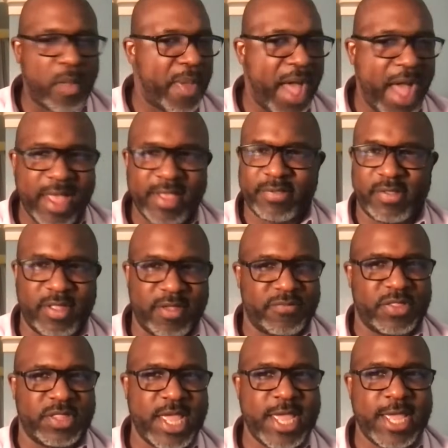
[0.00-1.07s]
positive
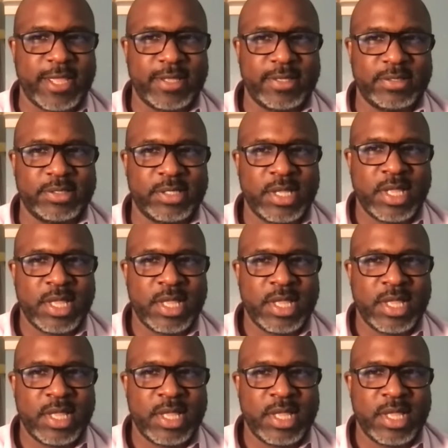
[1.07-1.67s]
things.